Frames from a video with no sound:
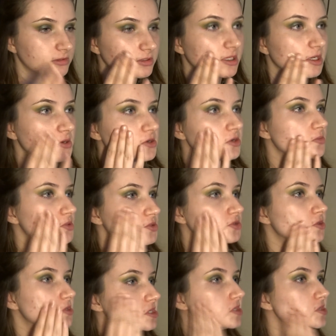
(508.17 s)
to go in more
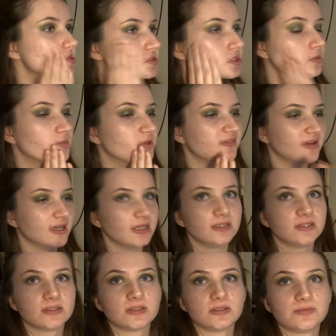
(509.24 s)
drying on my
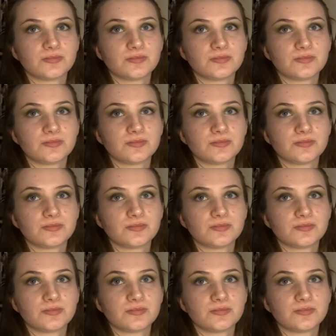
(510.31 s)
face.